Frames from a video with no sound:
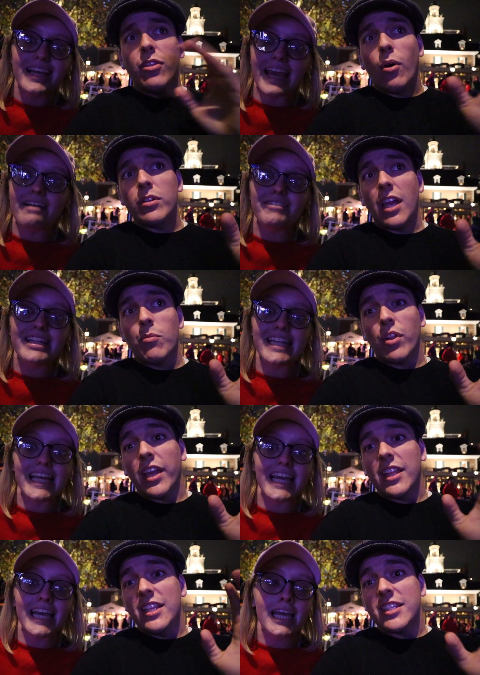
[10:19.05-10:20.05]
Speaker 1: whole time we're
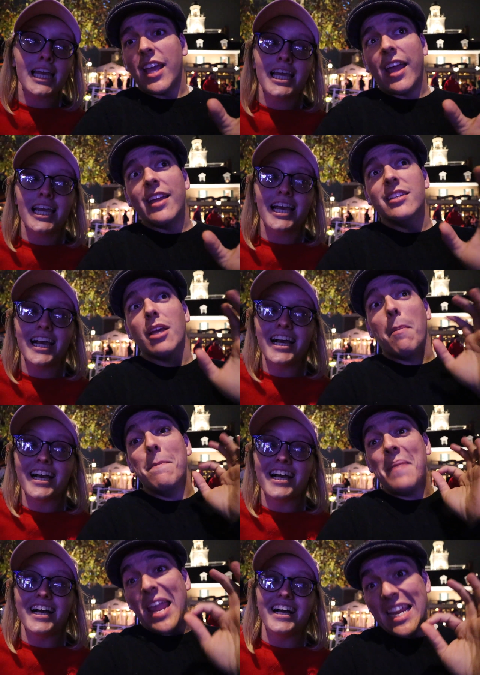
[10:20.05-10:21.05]
like, this guy is
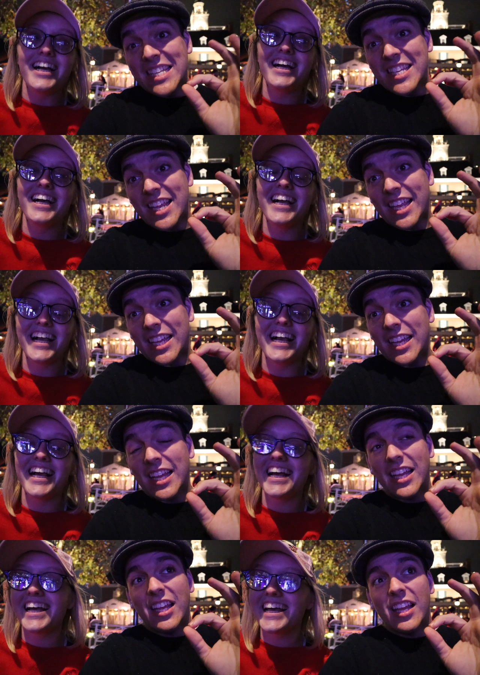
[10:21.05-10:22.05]
amazing.
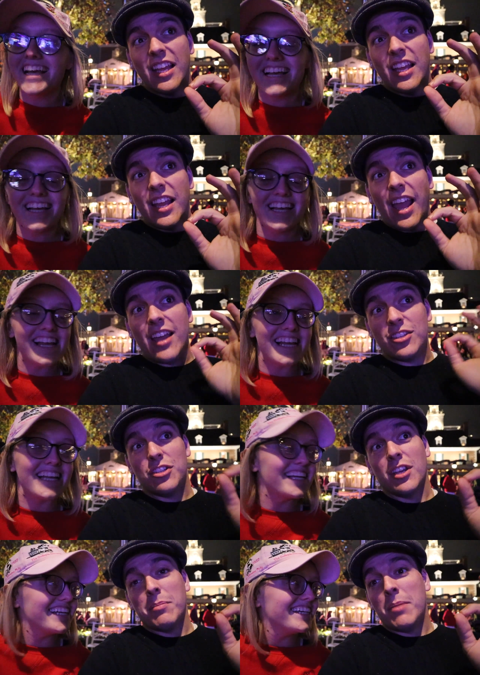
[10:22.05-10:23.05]
Speaker 2: As
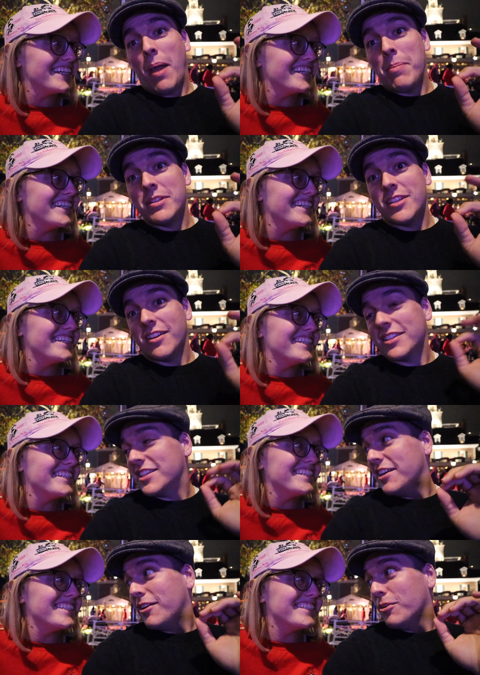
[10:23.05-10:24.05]
they're singing Mary Poppins song,
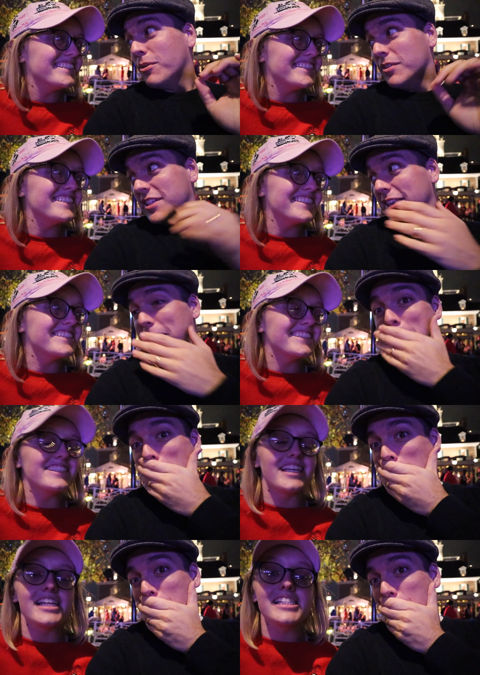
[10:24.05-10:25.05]
Sarah Googles
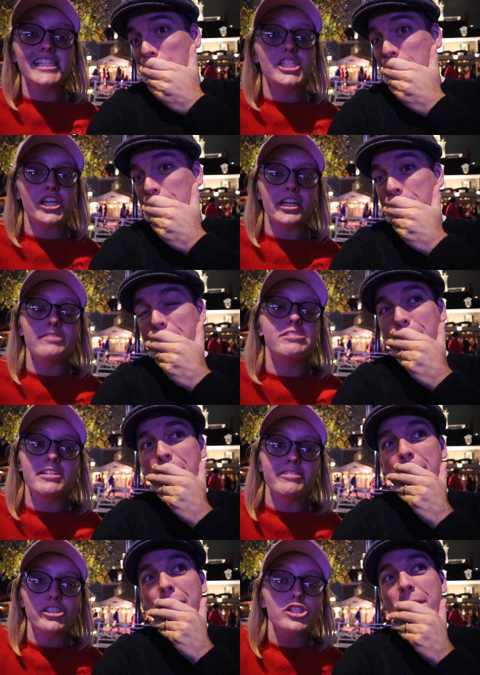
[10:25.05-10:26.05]
it. He's legit. He was
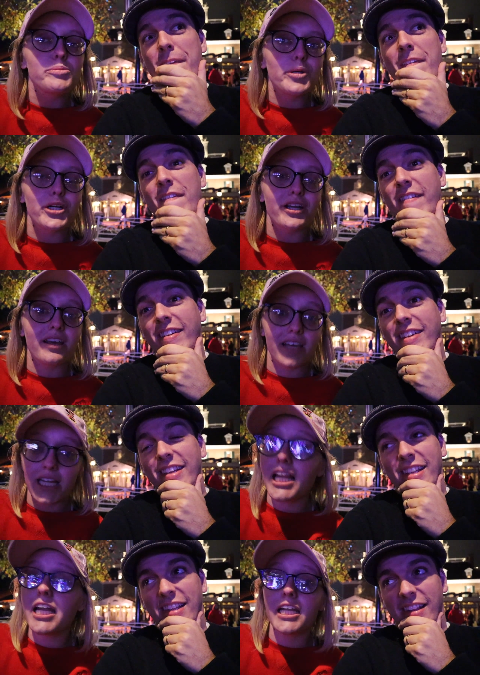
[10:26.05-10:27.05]
the original Bert
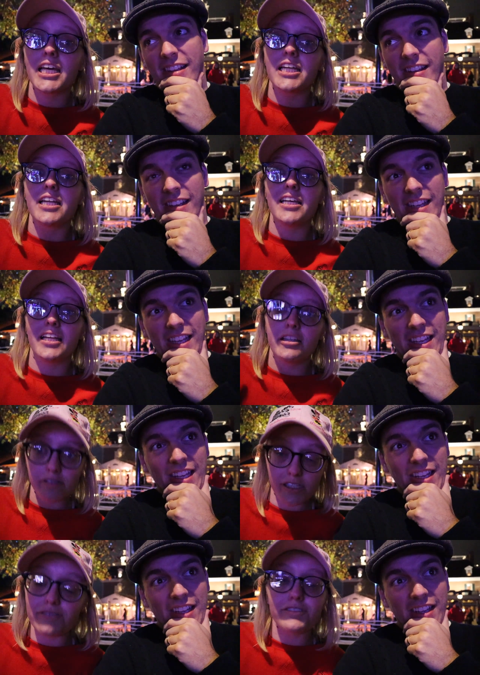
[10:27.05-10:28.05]
in London, and then
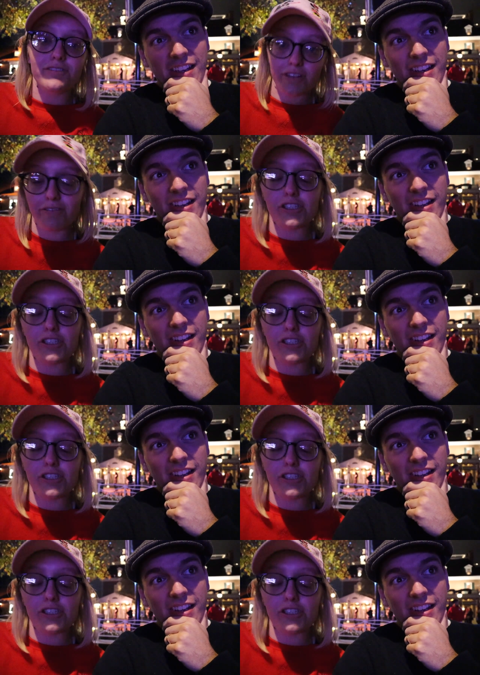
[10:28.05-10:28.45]
he was the